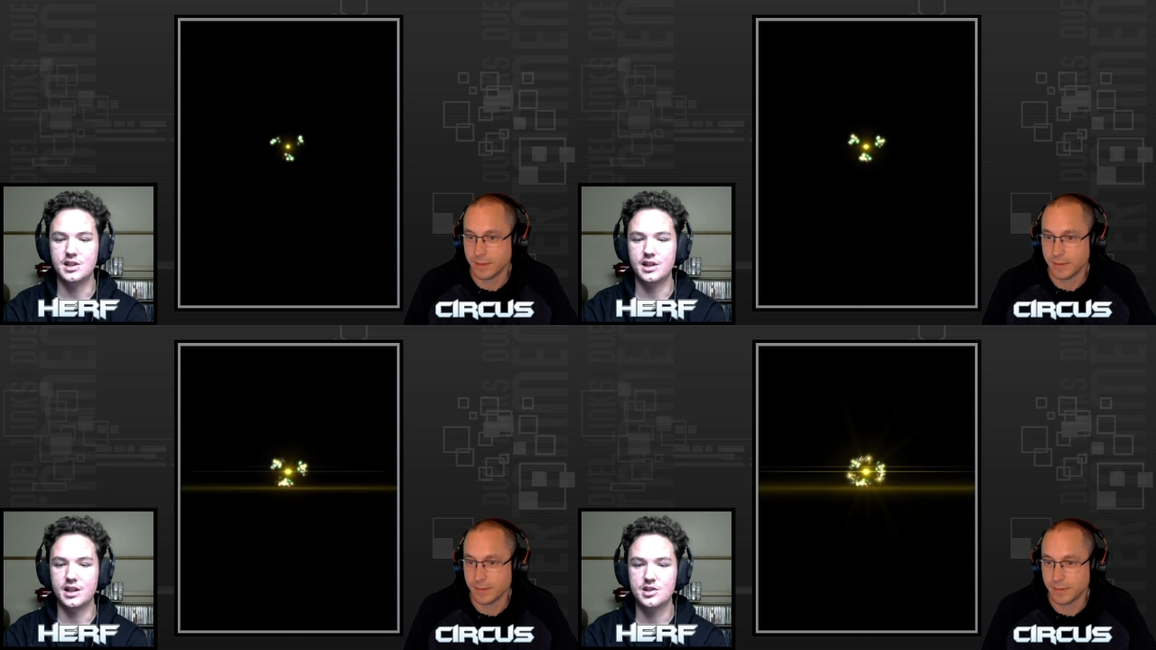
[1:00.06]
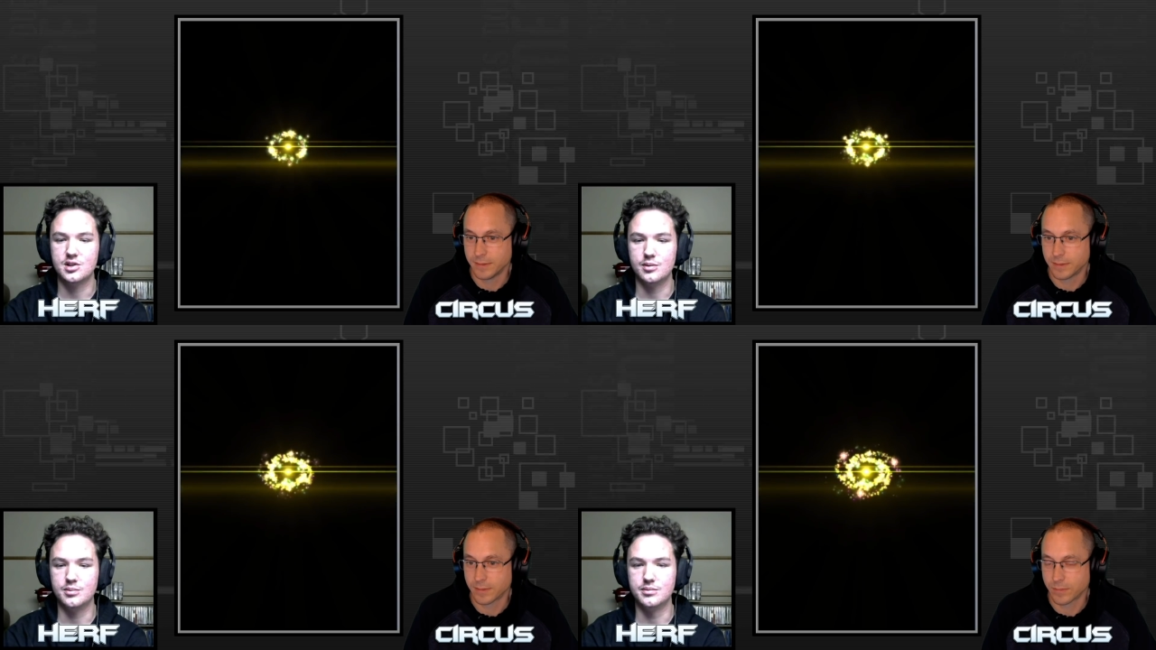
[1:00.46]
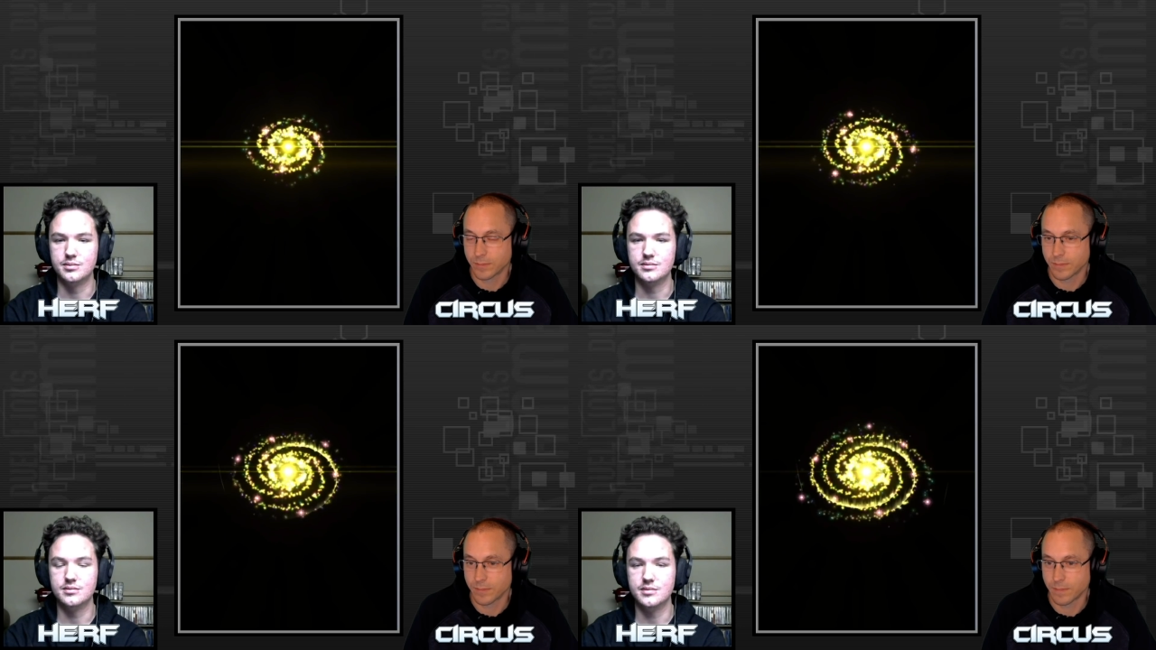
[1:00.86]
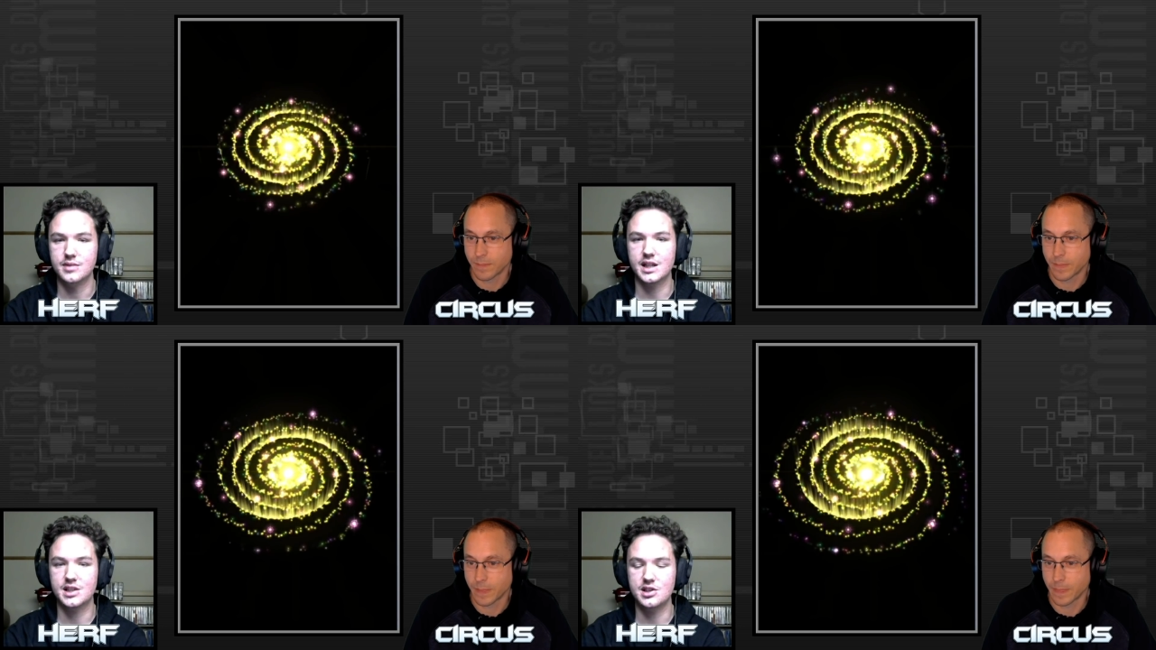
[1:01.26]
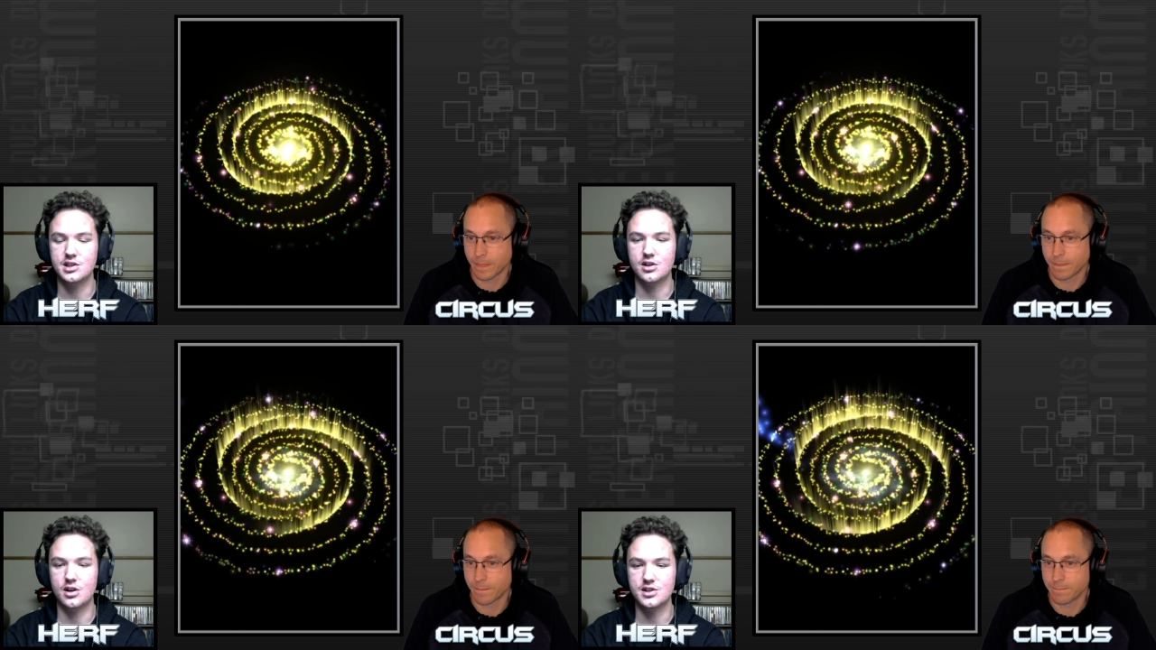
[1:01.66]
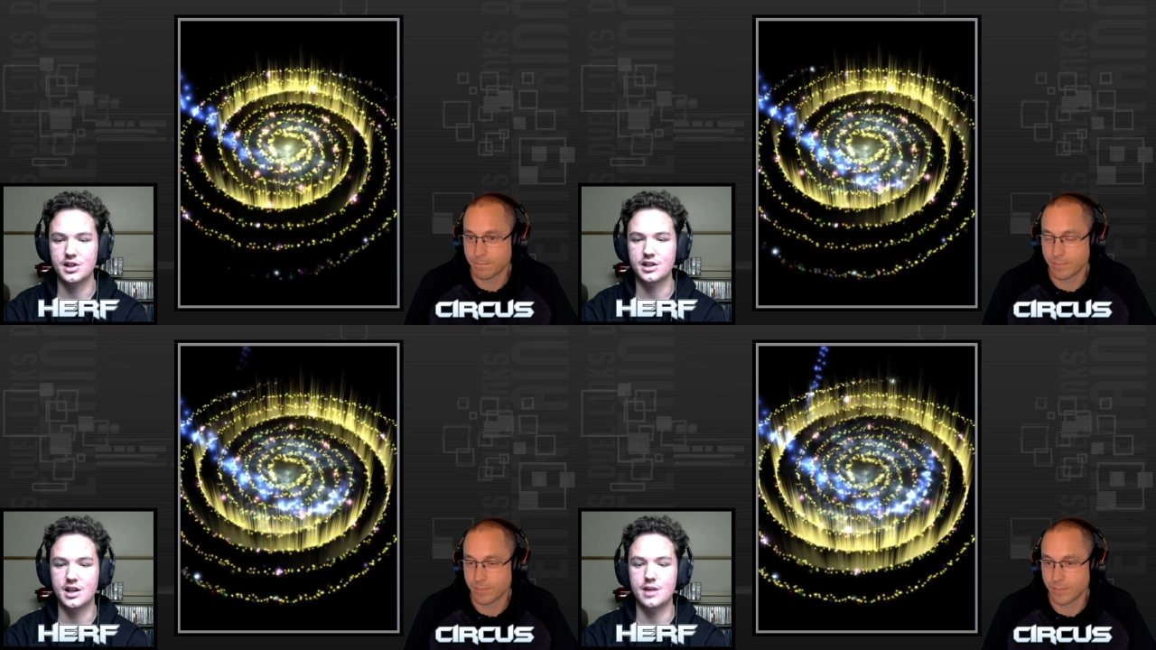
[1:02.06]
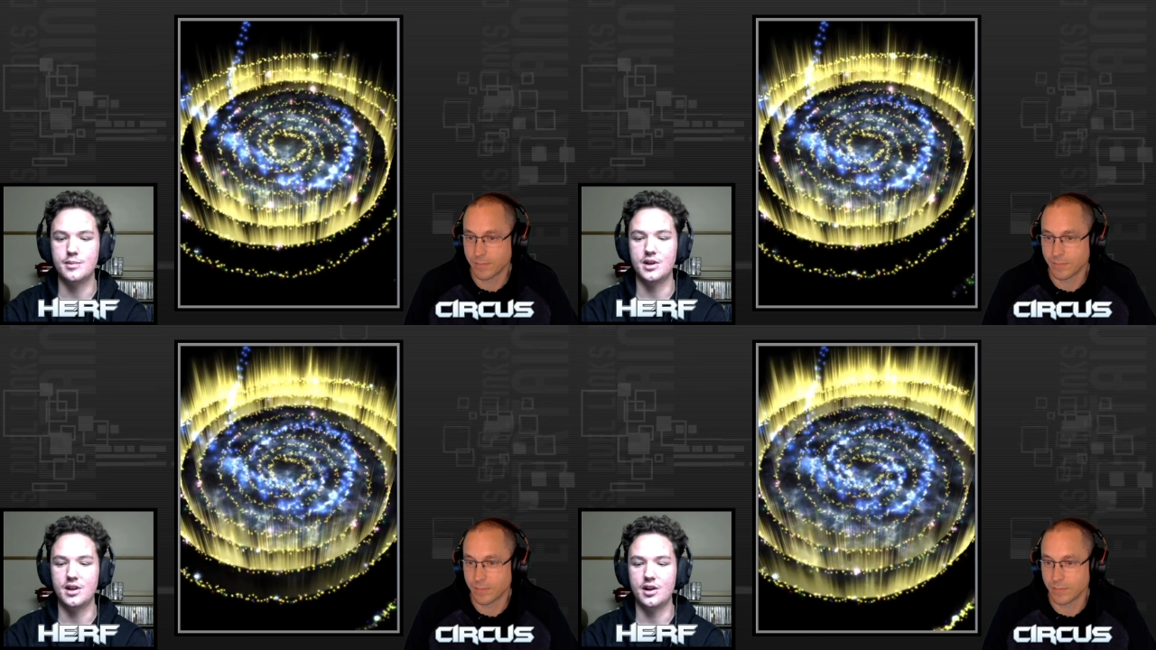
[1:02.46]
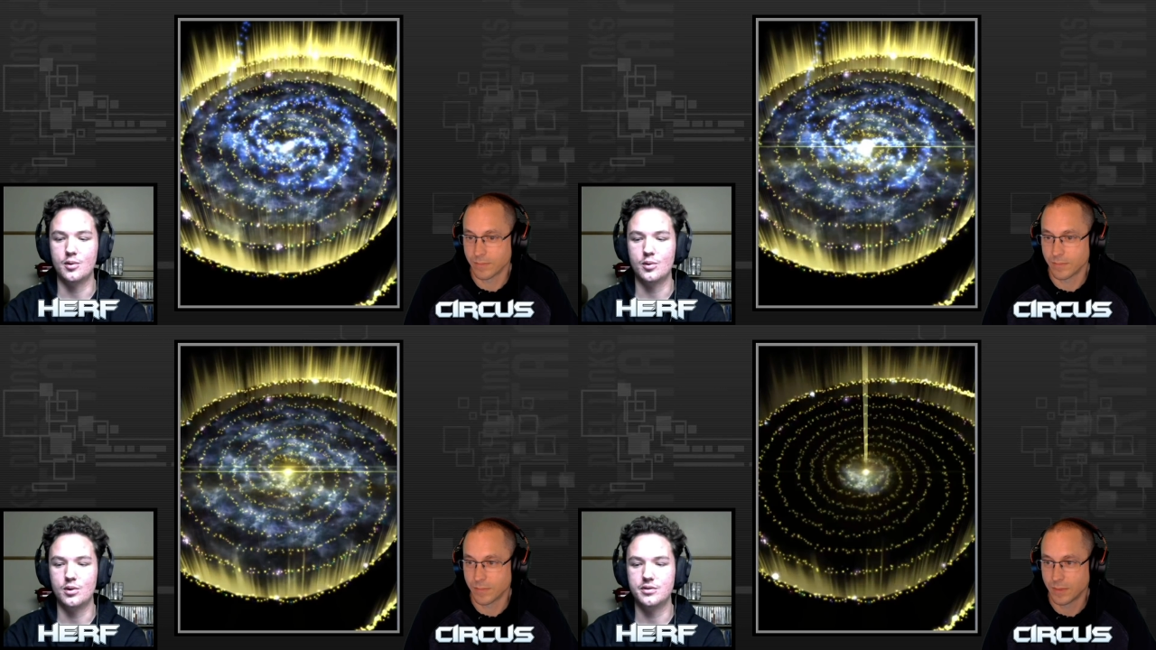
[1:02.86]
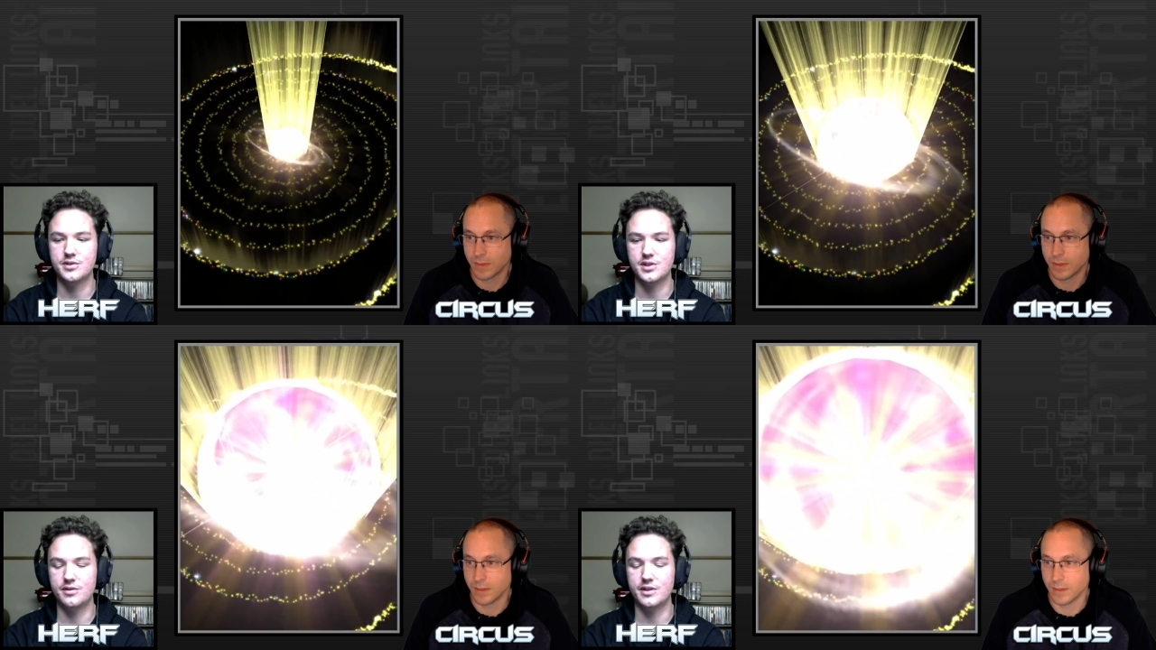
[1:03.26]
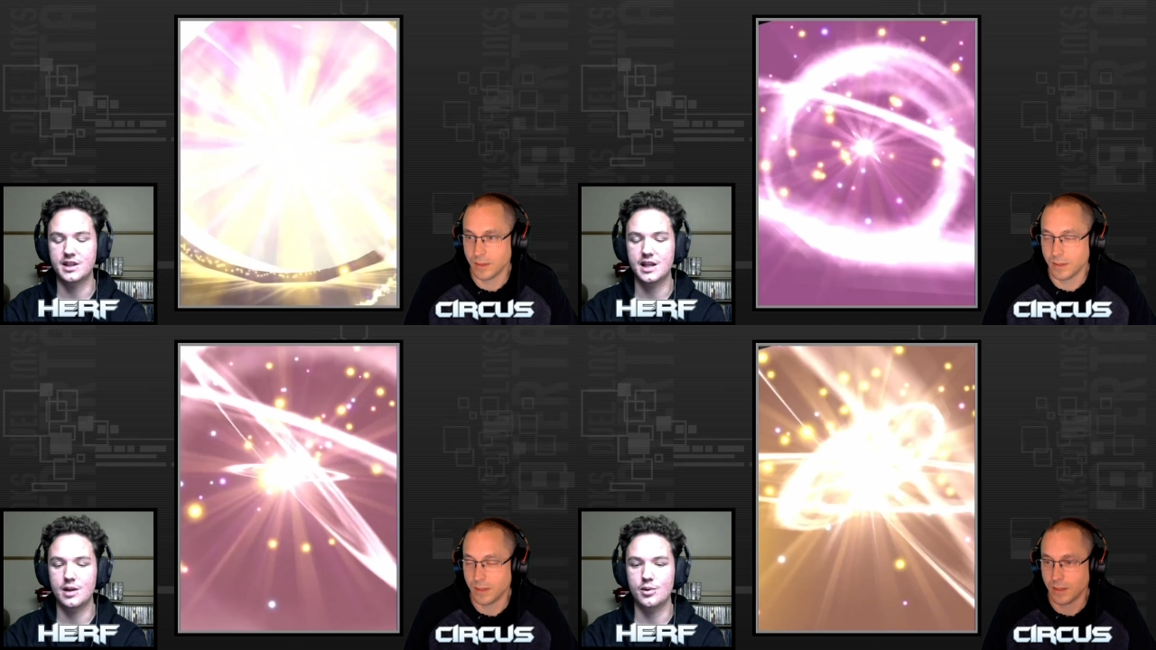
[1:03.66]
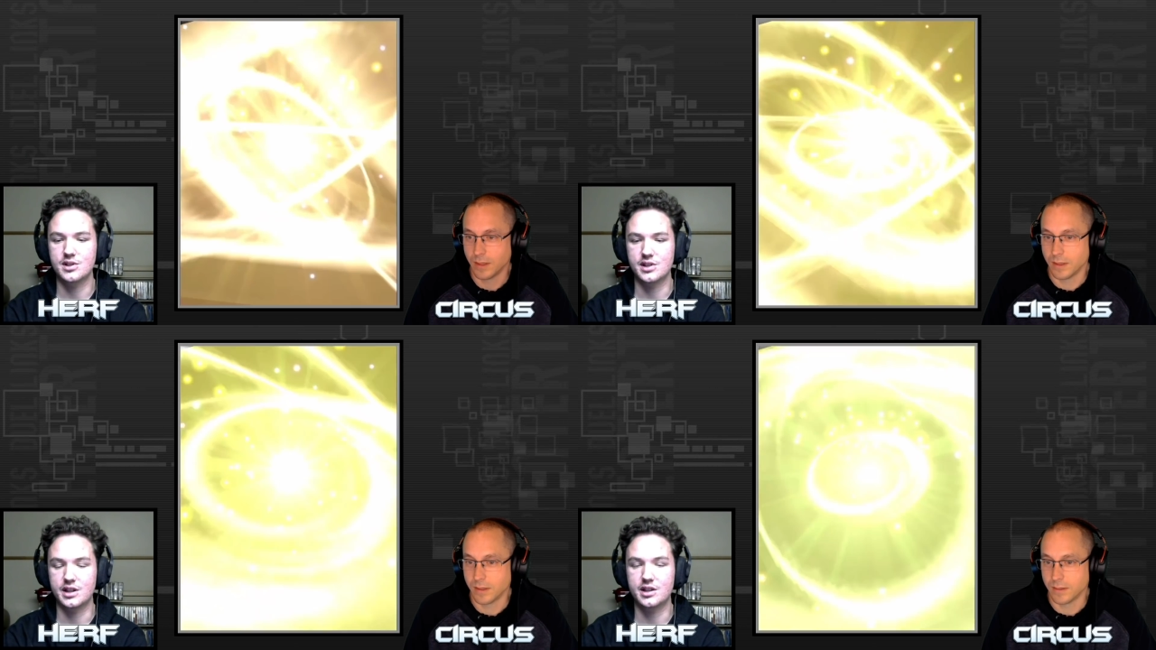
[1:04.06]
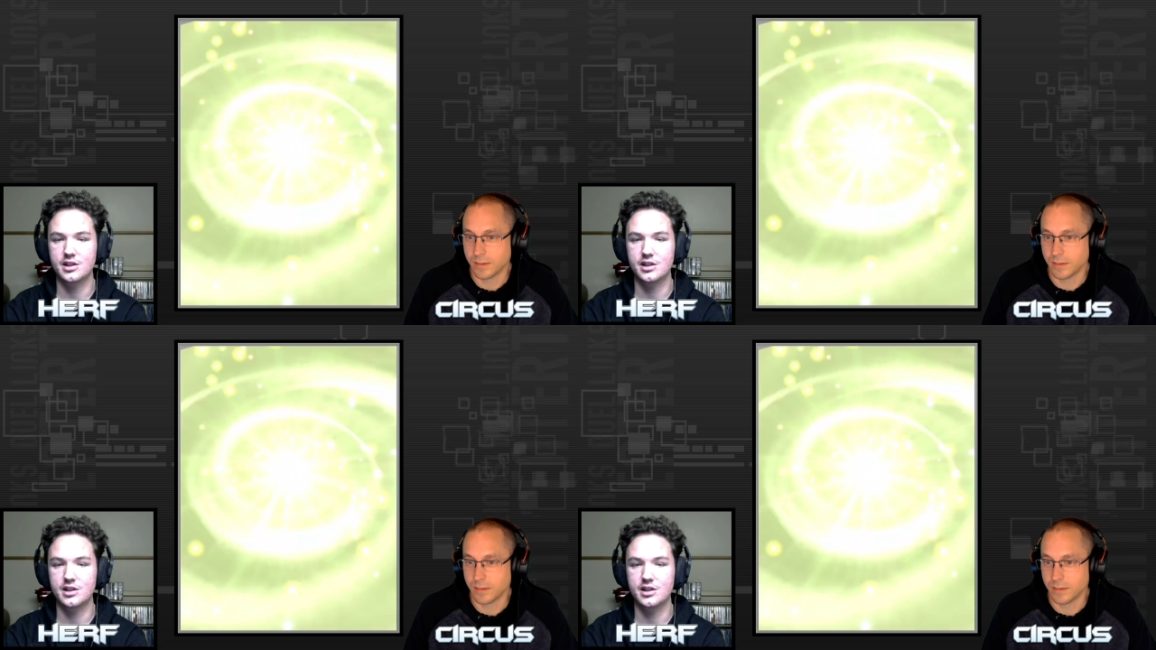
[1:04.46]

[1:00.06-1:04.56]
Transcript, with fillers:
Speaker 1: like some Xyz cards like Diamond, Dire Wolf, stuff like that, where it's like